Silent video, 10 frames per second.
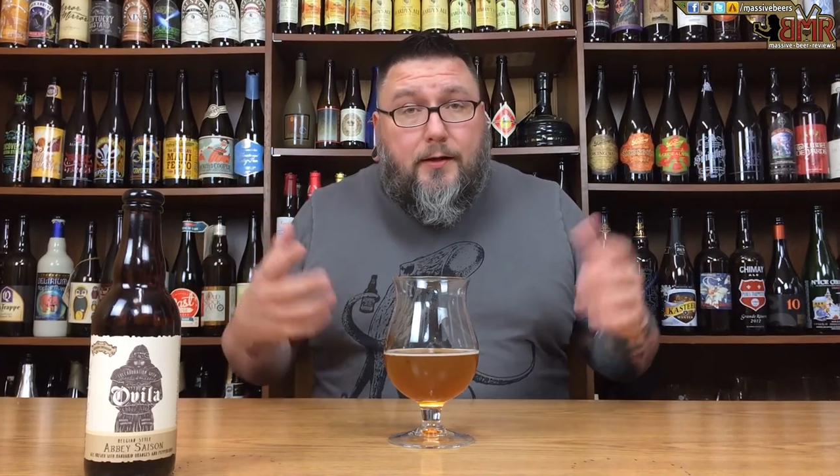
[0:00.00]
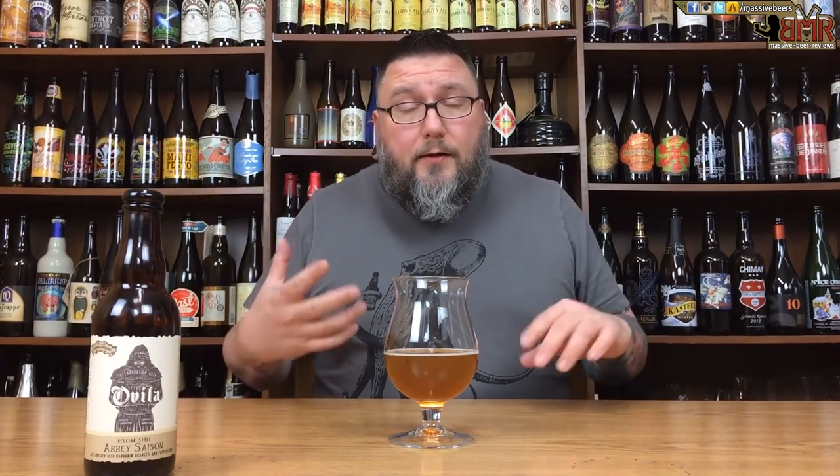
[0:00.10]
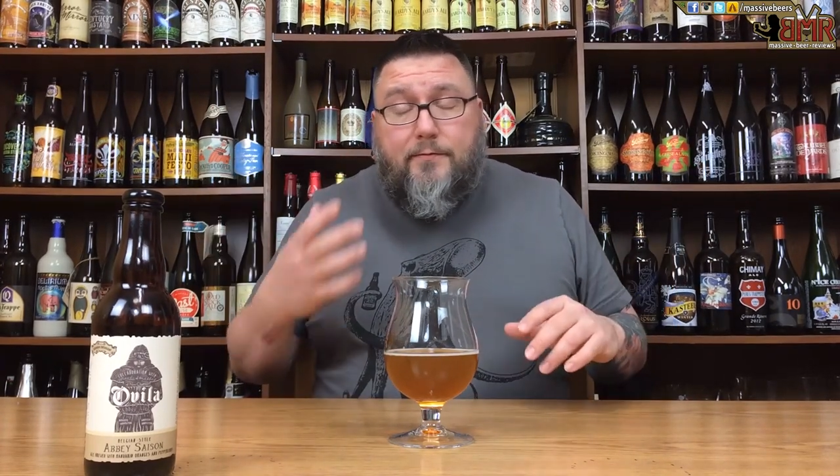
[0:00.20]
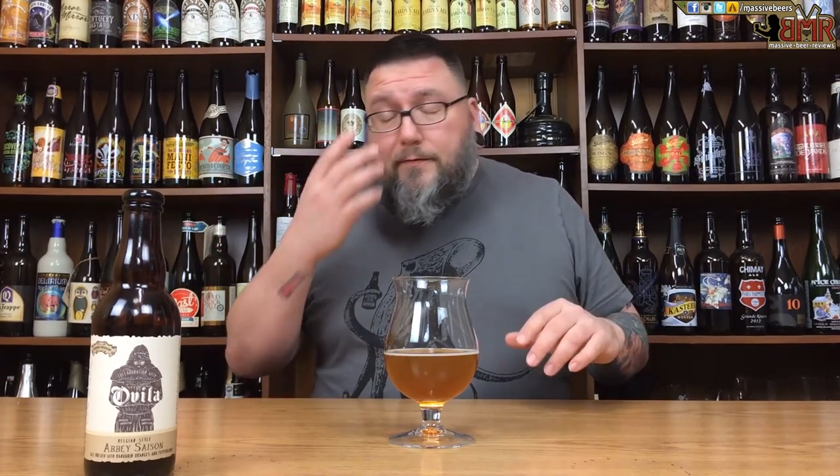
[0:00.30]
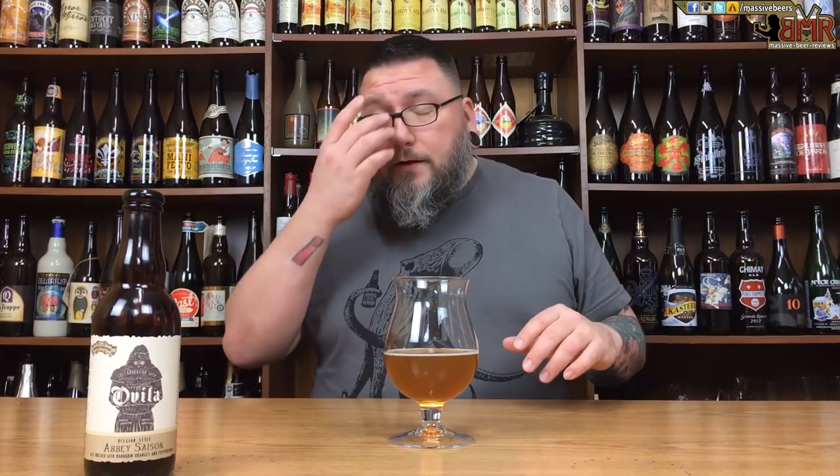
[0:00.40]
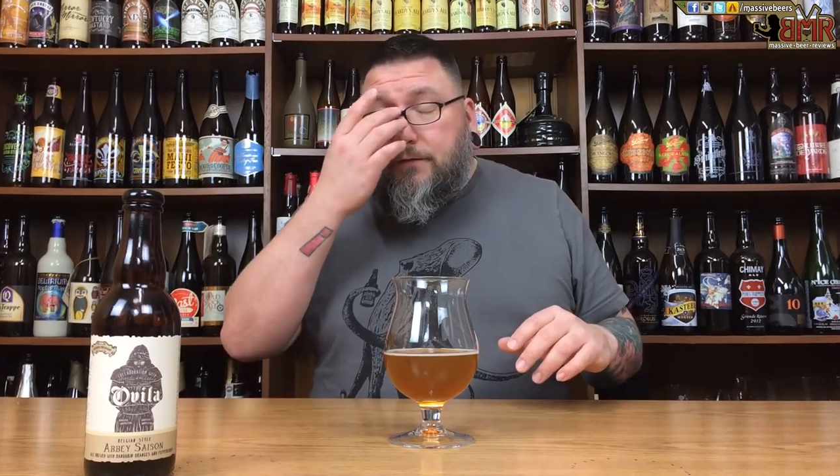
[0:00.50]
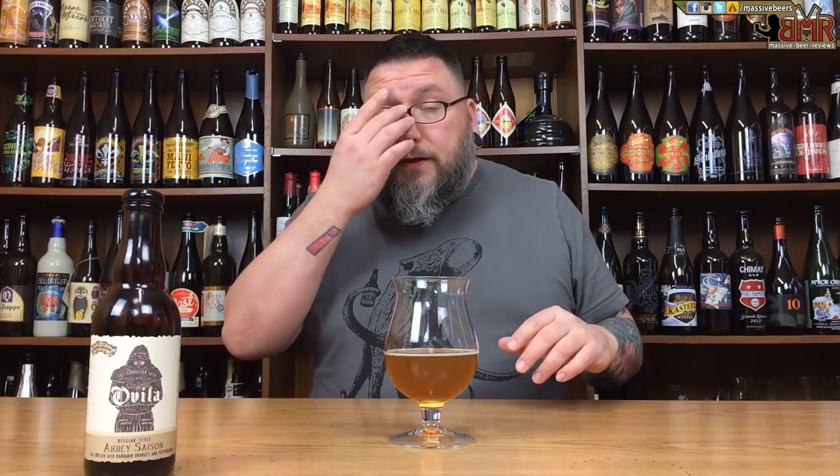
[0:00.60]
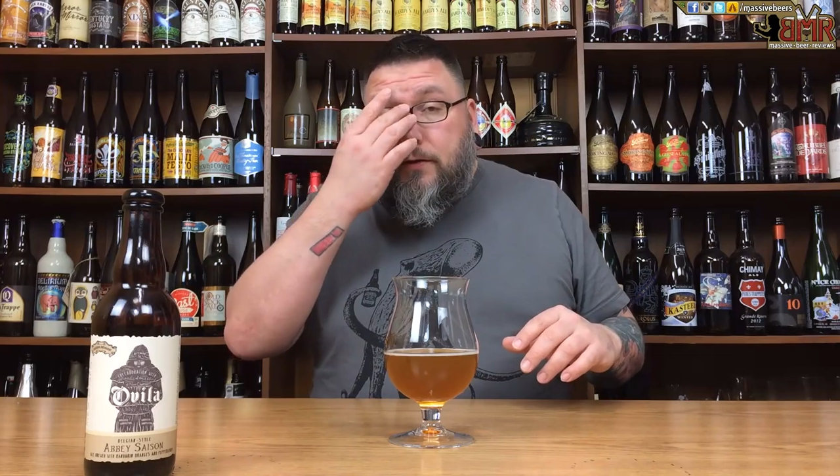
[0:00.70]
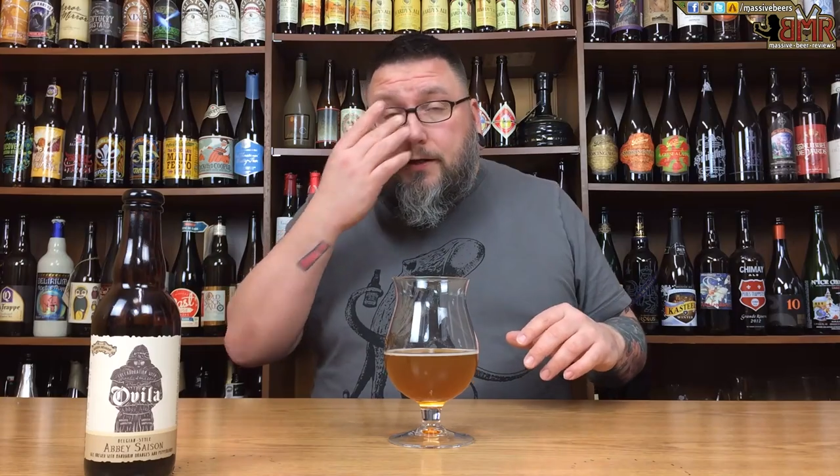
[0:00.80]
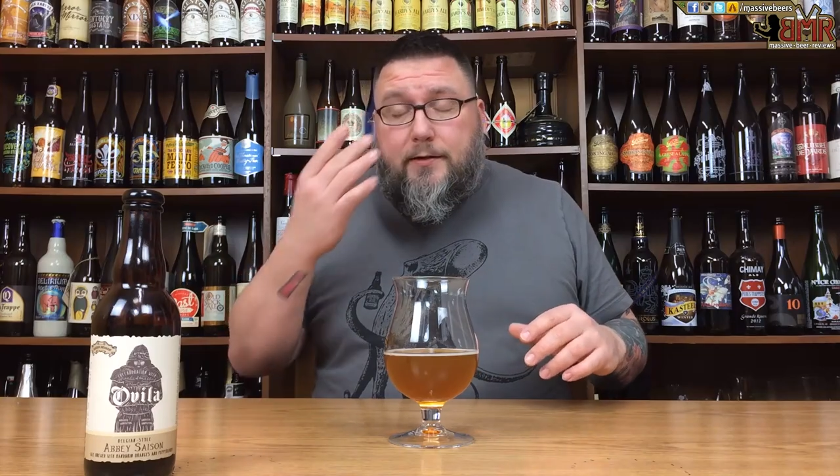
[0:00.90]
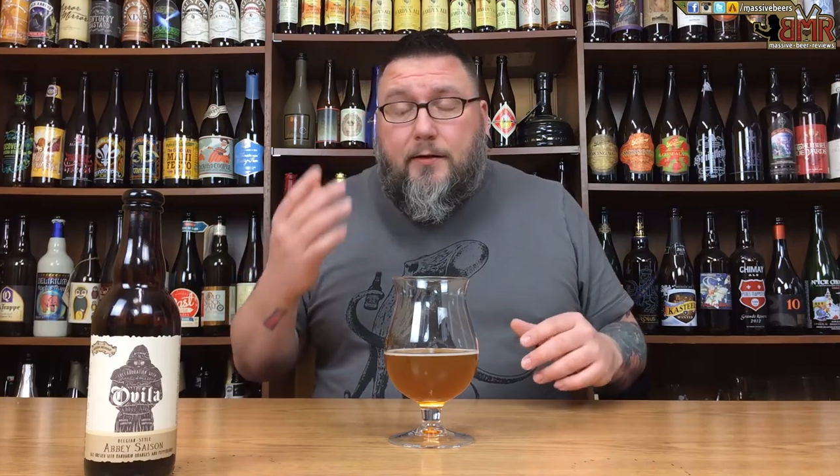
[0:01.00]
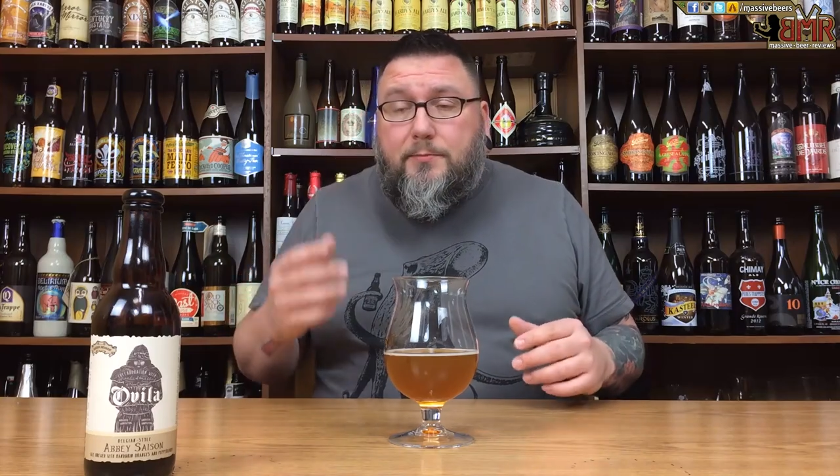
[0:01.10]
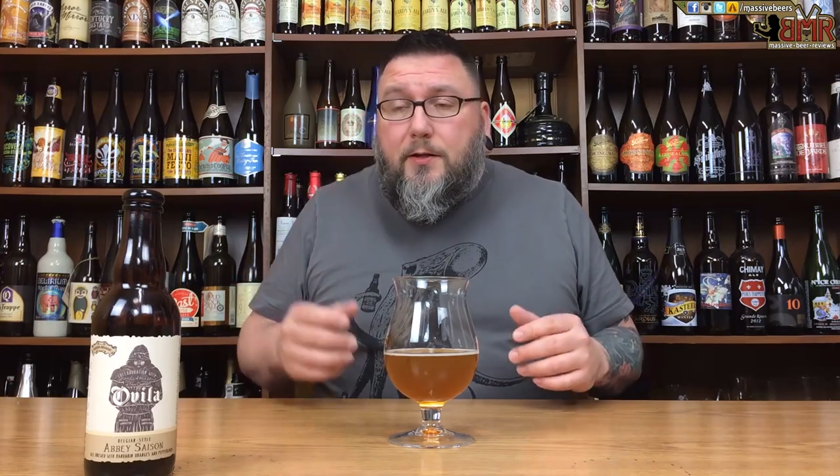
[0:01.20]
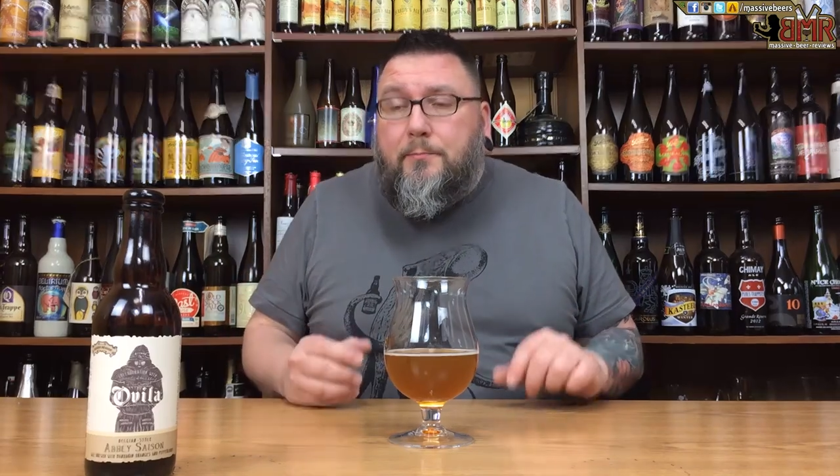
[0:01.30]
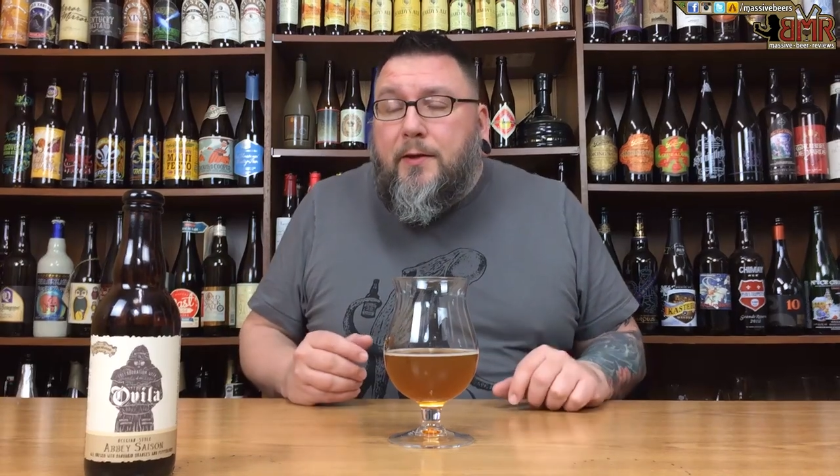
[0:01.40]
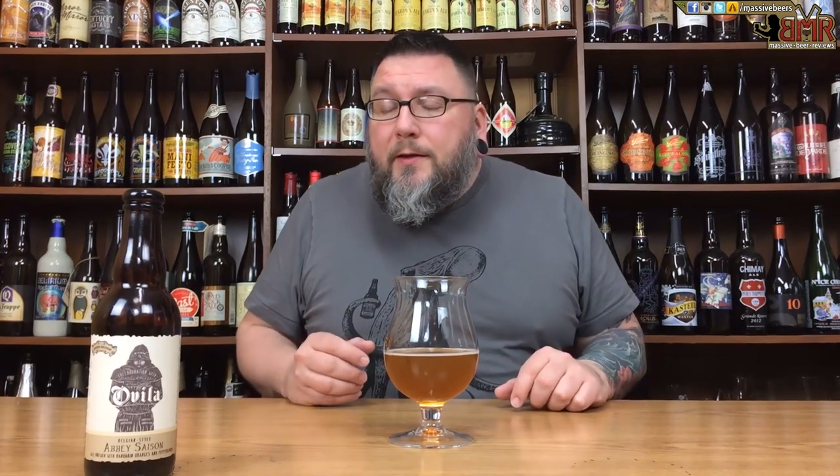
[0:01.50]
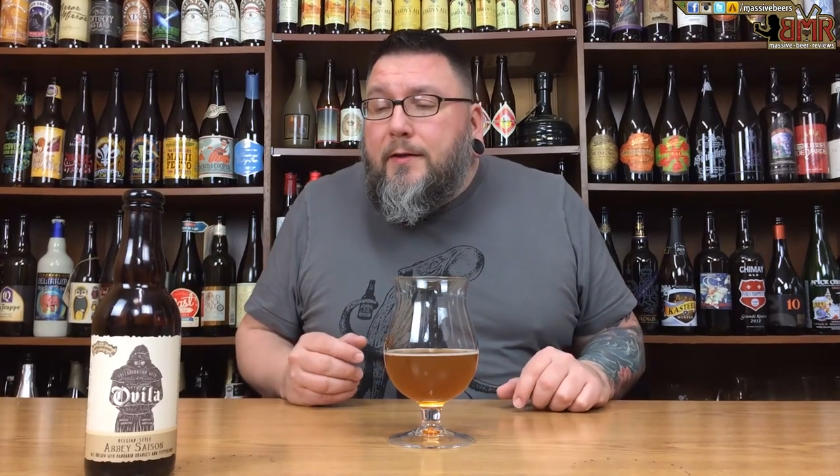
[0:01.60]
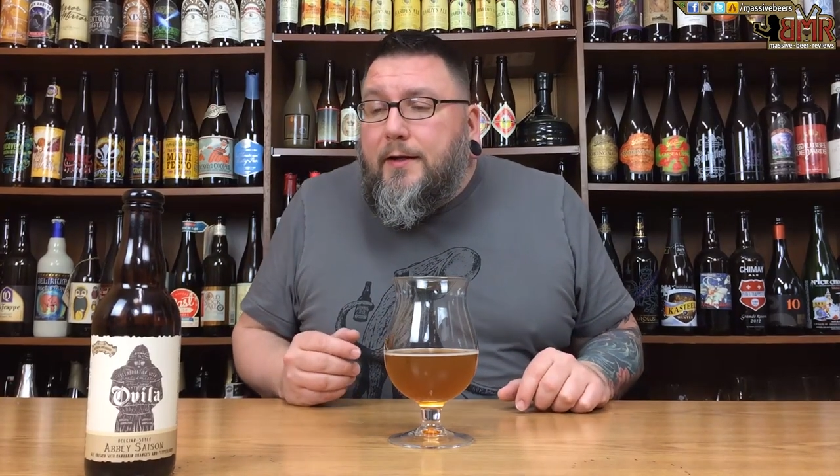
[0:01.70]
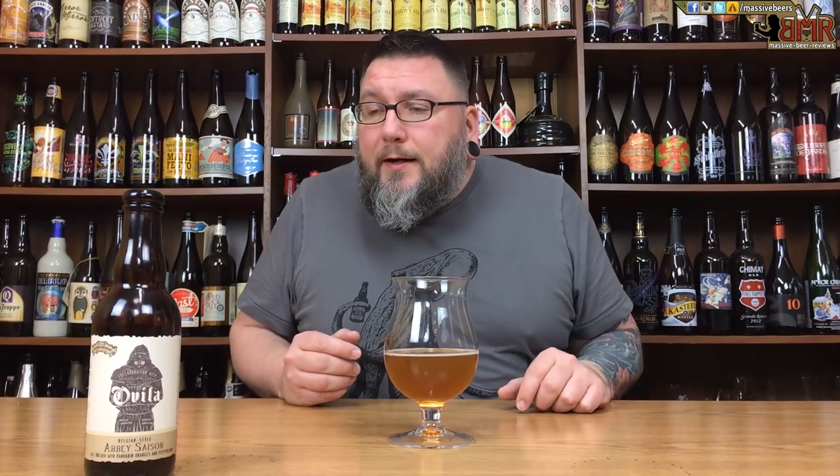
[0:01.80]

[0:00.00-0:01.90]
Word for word: kick off the fucking video like a dum dum.